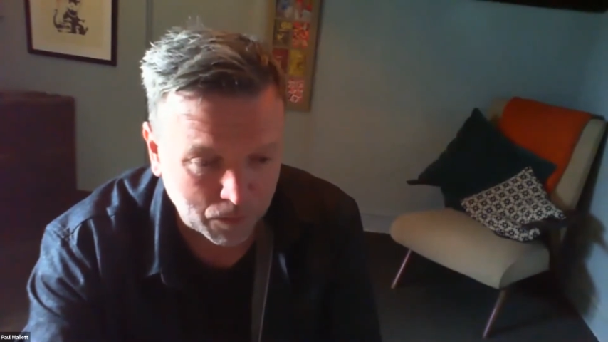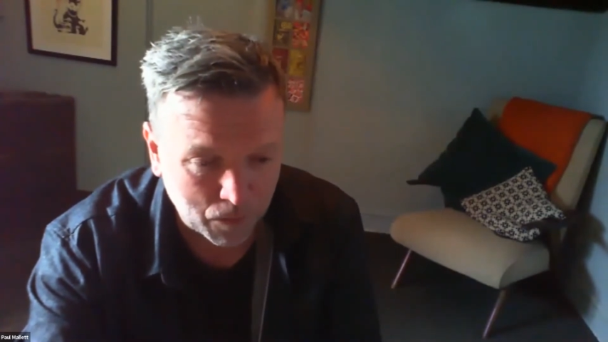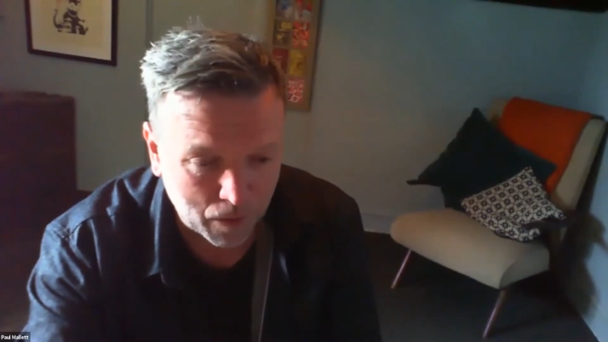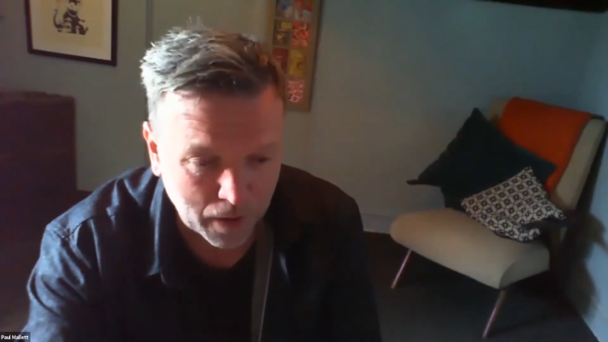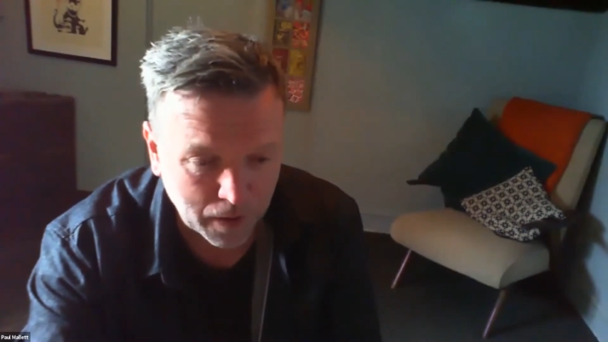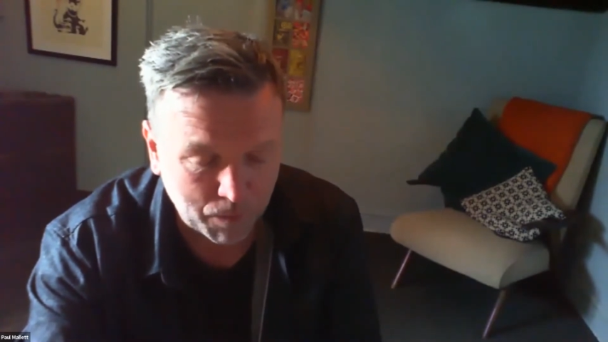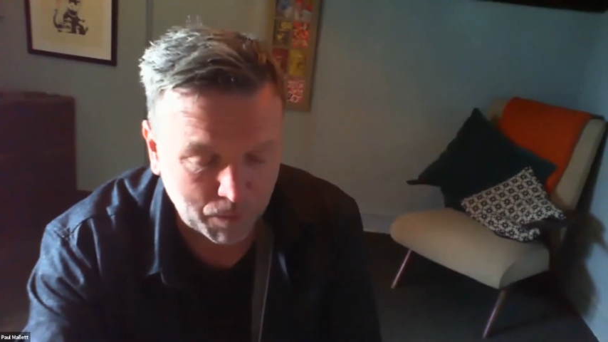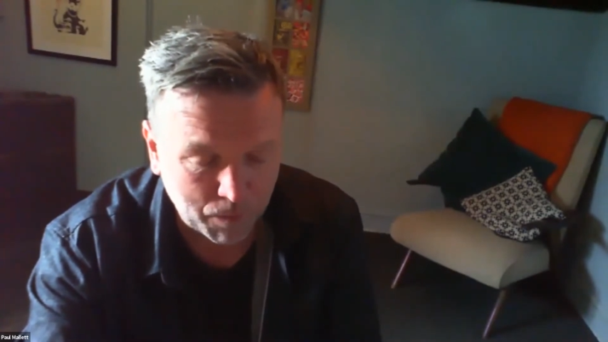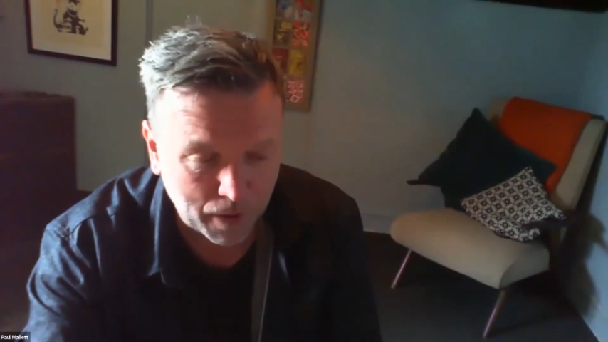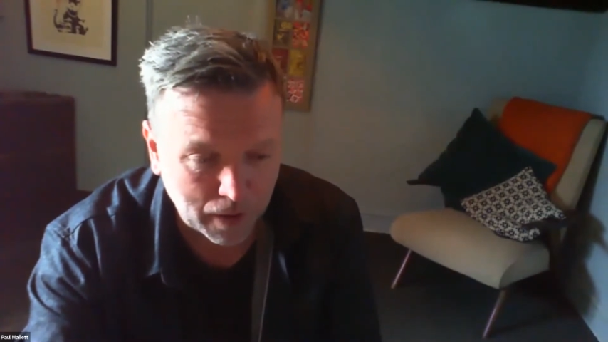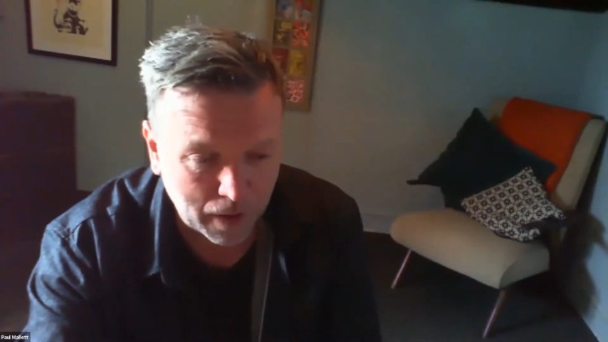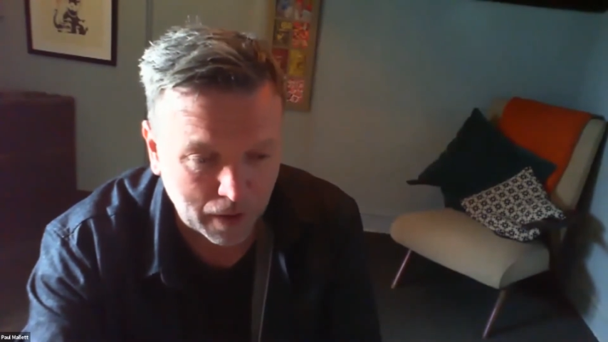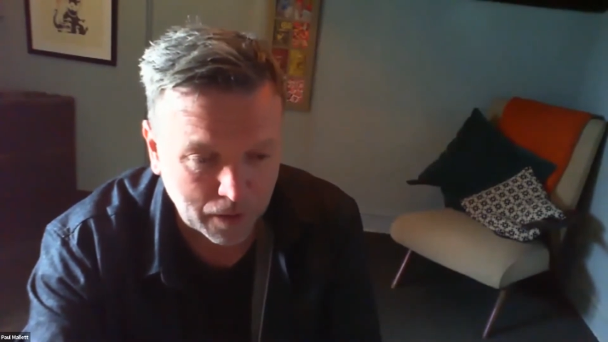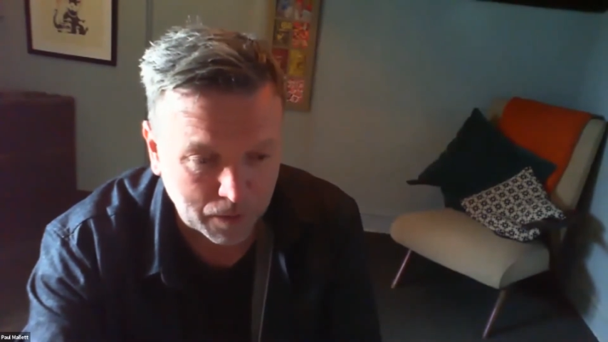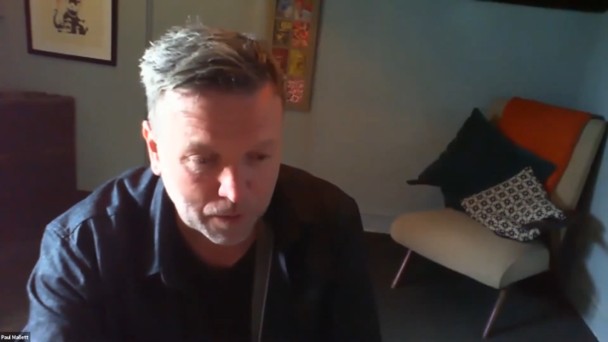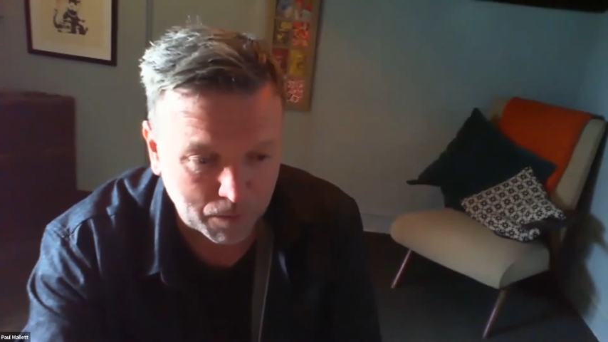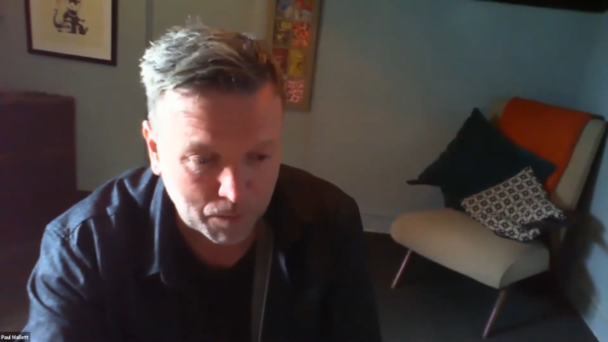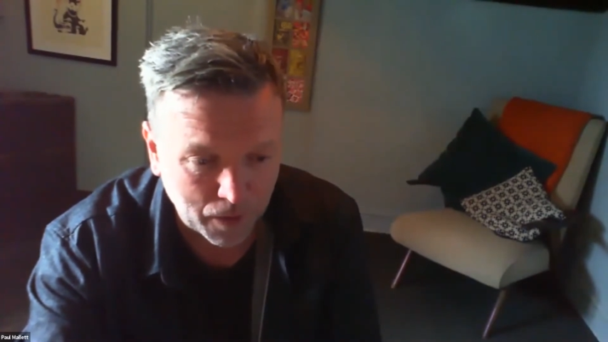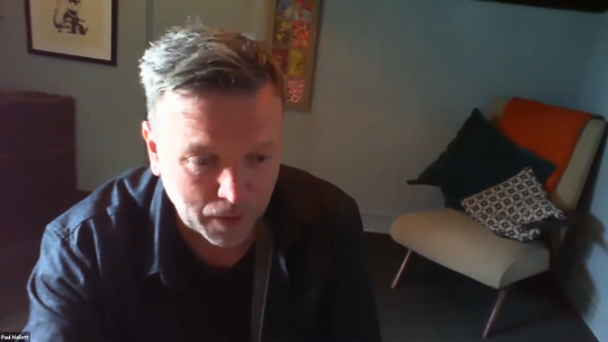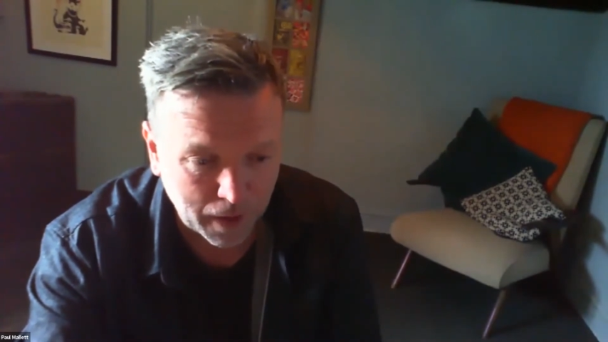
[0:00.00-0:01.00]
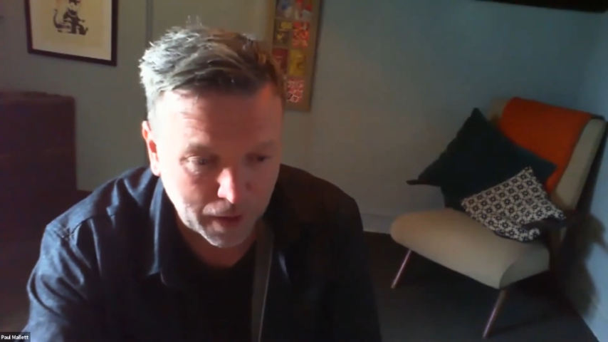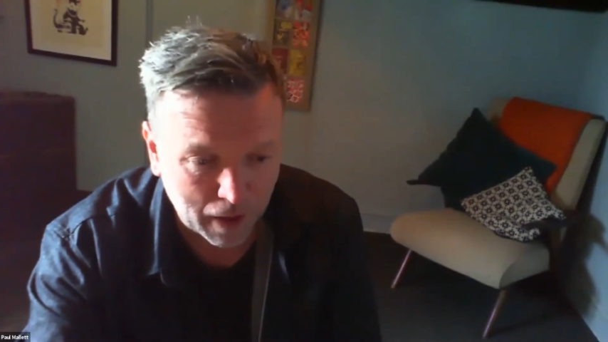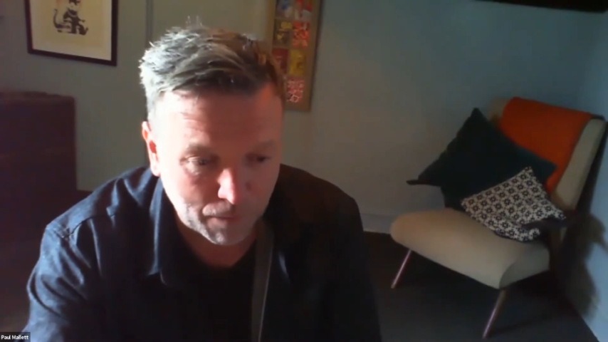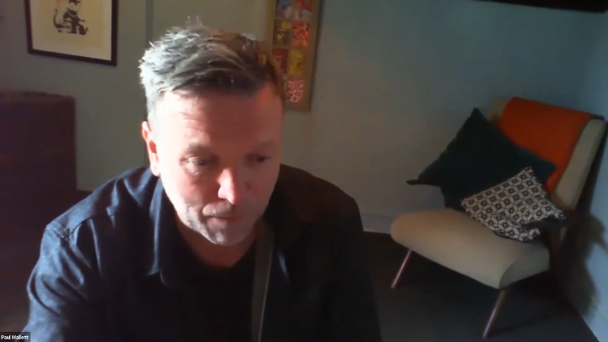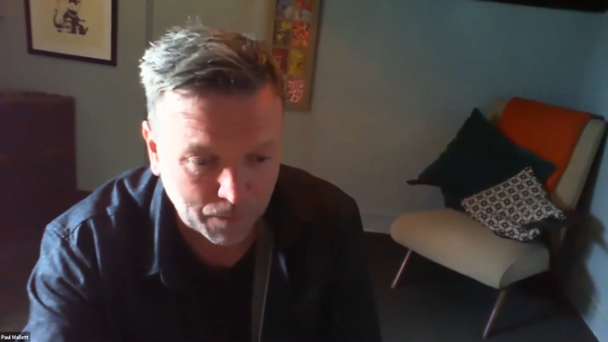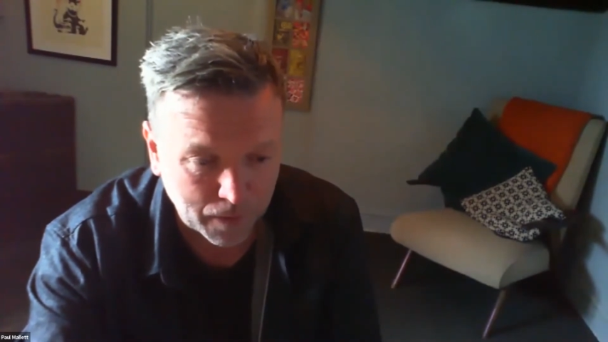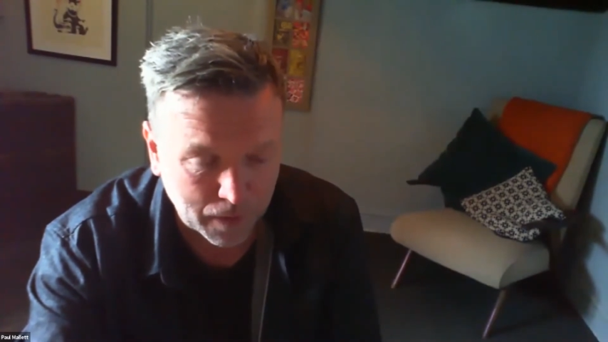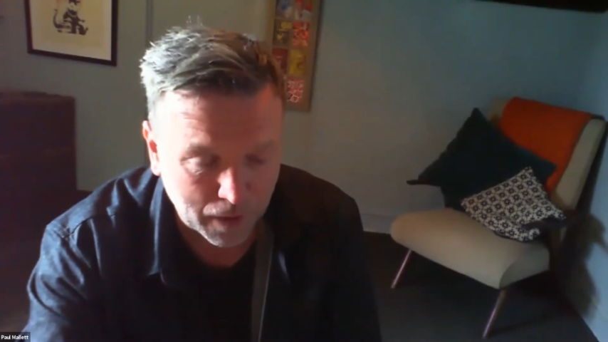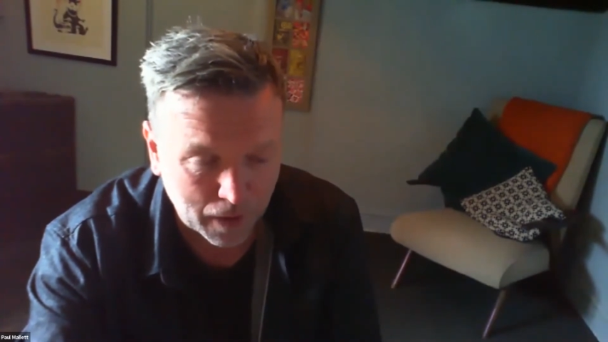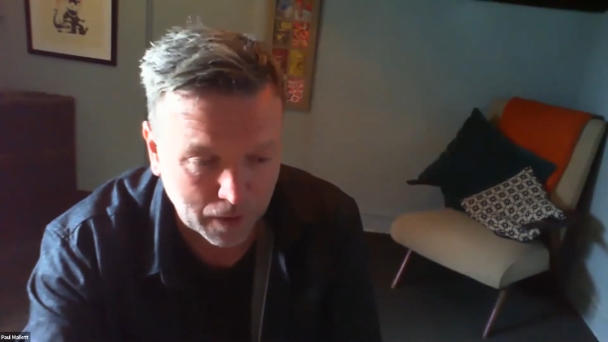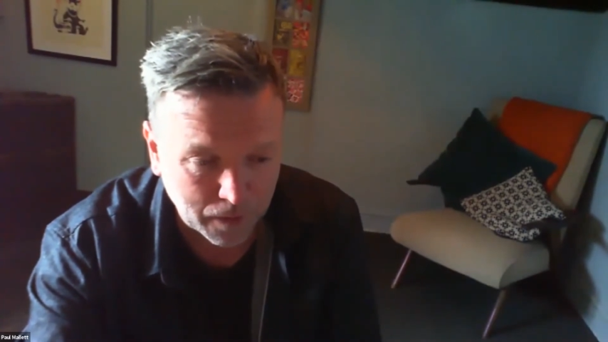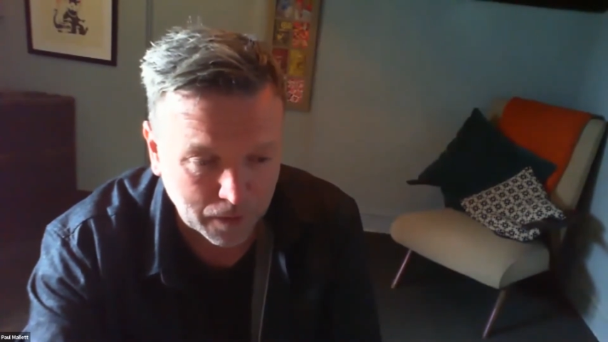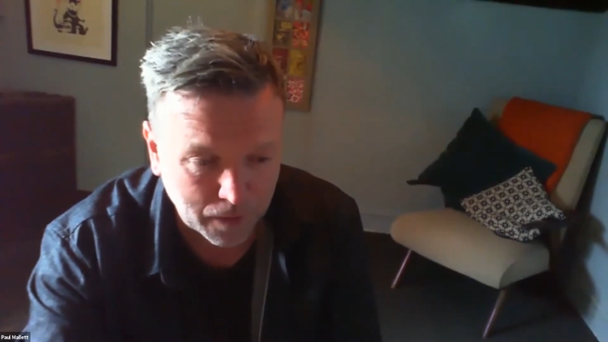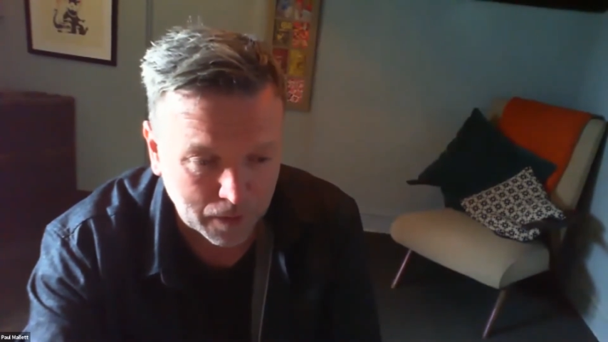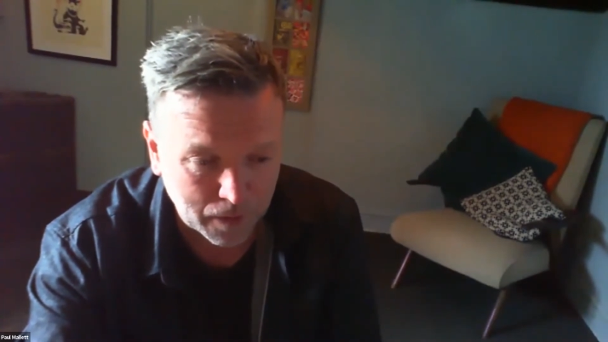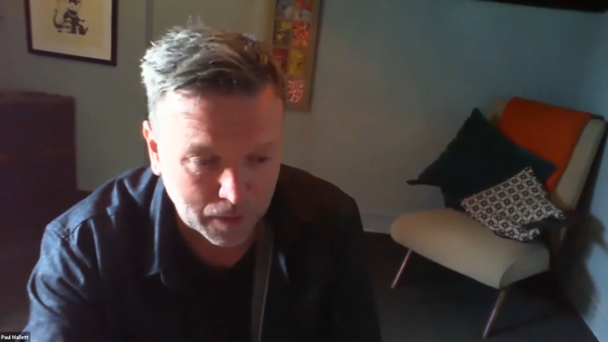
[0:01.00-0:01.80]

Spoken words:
why spend loads of money advertising to